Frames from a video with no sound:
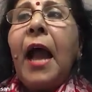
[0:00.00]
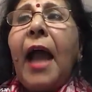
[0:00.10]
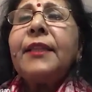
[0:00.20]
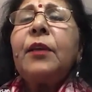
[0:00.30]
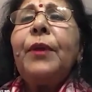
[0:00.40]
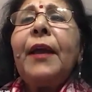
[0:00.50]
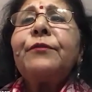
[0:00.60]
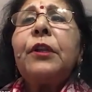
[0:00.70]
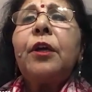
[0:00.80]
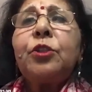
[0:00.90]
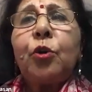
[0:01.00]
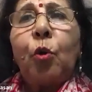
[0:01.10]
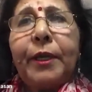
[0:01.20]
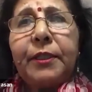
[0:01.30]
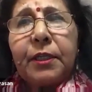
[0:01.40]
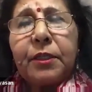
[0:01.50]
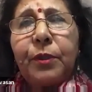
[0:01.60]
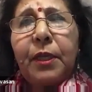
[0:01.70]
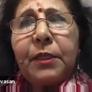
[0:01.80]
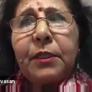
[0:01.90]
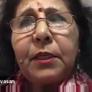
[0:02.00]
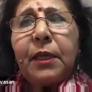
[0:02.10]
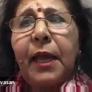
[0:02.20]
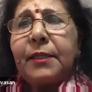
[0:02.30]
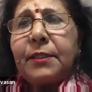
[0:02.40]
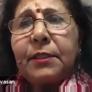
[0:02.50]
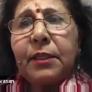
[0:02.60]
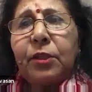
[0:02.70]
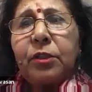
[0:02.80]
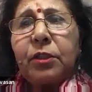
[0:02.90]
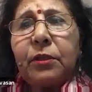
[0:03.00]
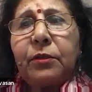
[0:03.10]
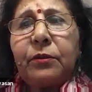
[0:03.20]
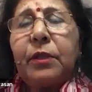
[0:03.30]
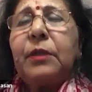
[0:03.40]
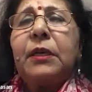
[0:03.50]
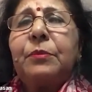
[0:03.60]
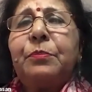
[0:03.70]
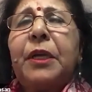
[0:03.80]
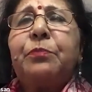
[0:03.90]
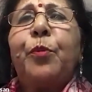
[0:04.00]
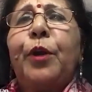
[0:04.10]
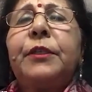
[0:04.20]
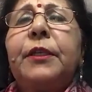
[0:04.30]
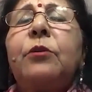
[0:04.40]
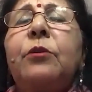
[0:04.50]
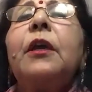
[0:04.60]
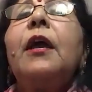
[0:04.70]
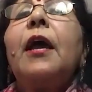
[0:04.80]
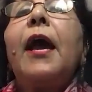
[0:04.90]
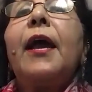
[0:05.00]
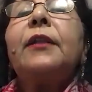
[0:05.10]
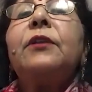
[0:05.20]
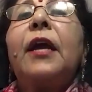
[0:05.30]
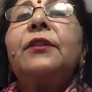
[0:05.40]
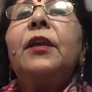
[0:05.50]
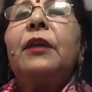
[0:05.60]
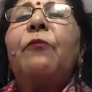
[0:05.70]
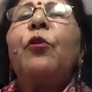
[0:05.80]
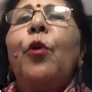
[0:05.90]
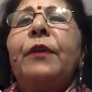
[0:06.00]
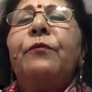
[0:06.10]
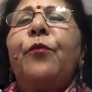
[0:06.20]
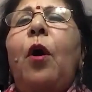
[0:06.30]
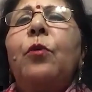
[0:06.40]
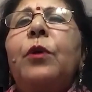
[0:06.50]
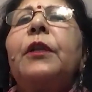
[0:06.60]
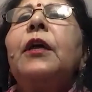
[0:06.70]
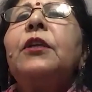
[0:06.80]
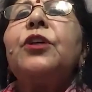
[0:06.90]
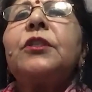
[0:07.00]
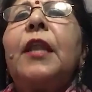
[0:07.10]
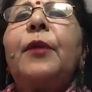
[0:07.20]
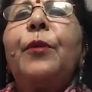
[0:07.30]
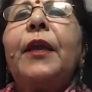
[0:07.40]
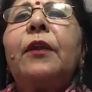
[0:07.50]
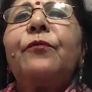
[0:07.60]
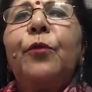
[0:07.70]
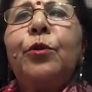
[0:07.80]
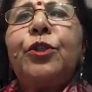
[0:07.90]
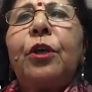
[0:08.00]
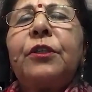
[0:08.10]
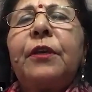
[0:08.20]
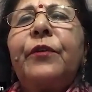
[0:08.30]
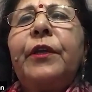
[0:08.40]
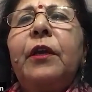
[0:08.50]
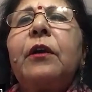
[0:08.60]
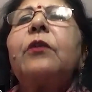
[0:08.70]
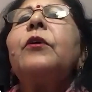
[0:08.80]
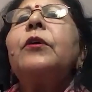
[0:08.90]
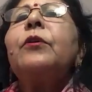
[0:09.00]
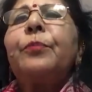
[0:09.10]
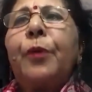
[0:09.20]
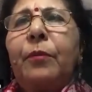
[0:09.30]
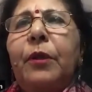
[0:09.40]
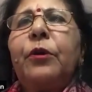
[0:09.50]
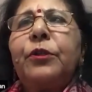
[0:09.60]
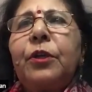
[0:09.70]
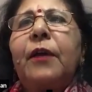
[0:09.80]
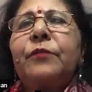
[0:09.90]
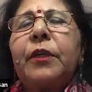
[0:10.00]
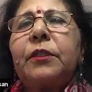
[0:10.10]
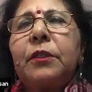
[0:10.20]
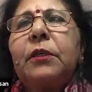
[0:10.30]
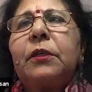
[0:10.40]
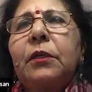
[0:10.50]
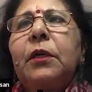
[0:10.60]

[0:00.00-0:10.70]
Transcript: I think we have to learn to coexist with it, as Dr. Bhatt pointed out. And I think going forward, just like we get a flu shot every year, we're probably going to have to get a